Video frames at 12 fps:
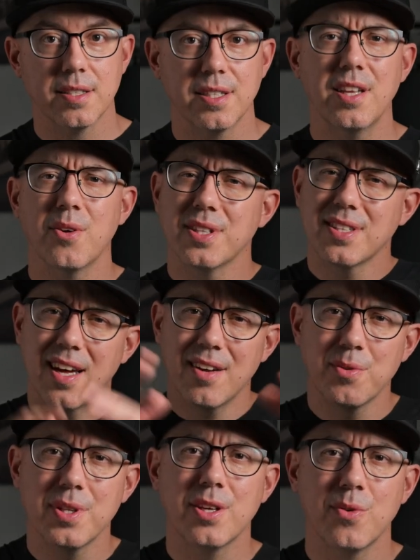it's got a
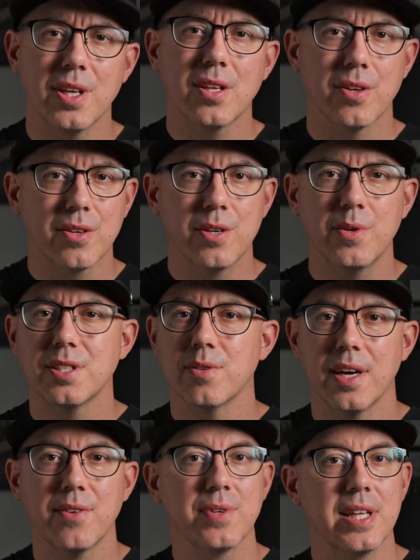really unique look to it, so
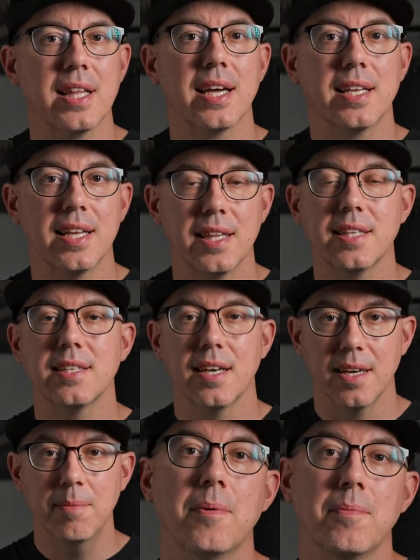I really liked it at the
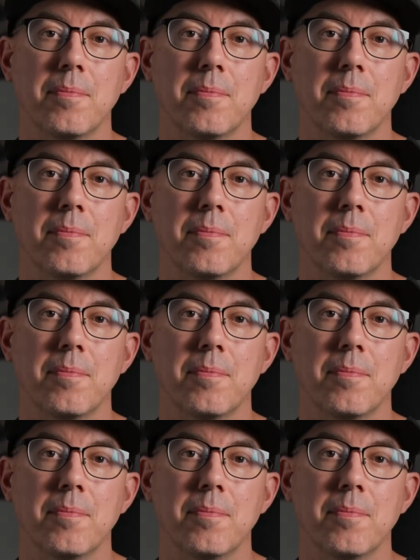time.